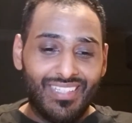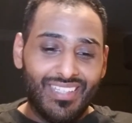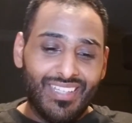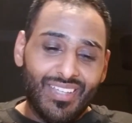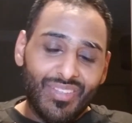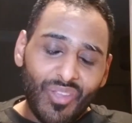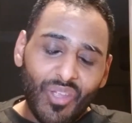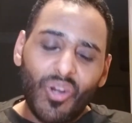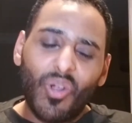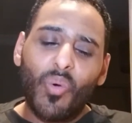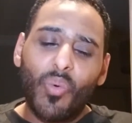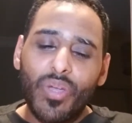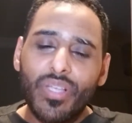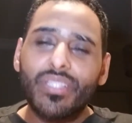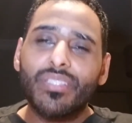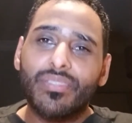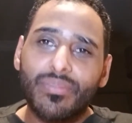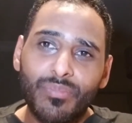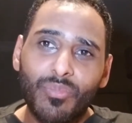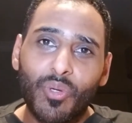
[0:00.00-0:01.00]
Not
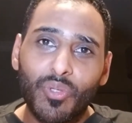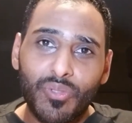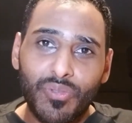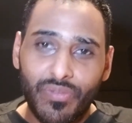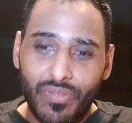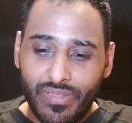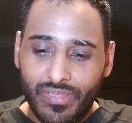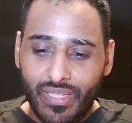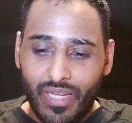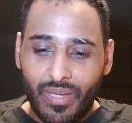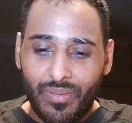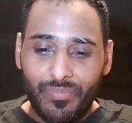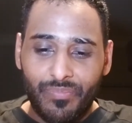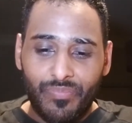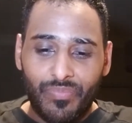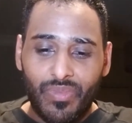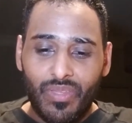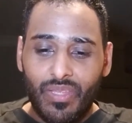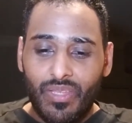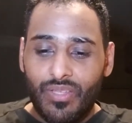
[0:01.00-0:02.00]
always, most of the time.
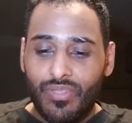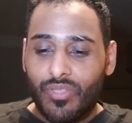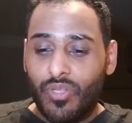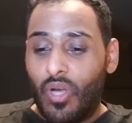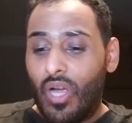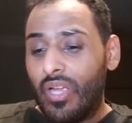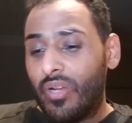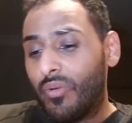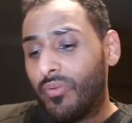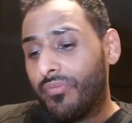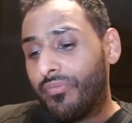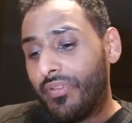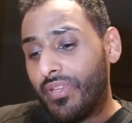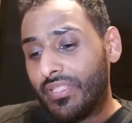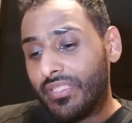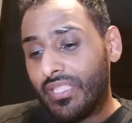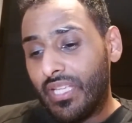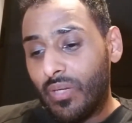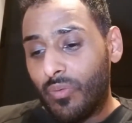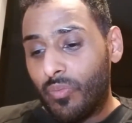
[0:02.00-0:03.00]
So I don't
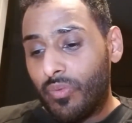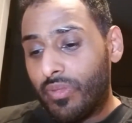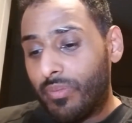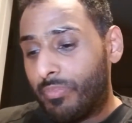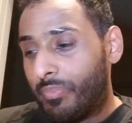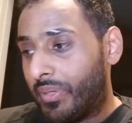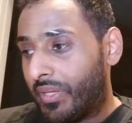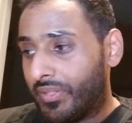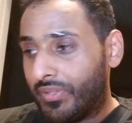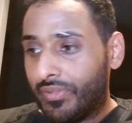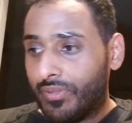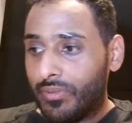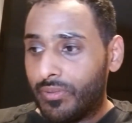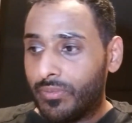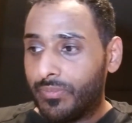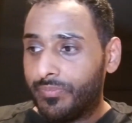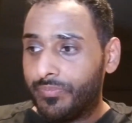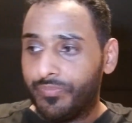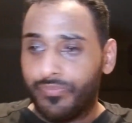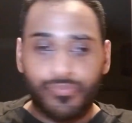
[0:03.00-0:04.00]
face that with the Pixel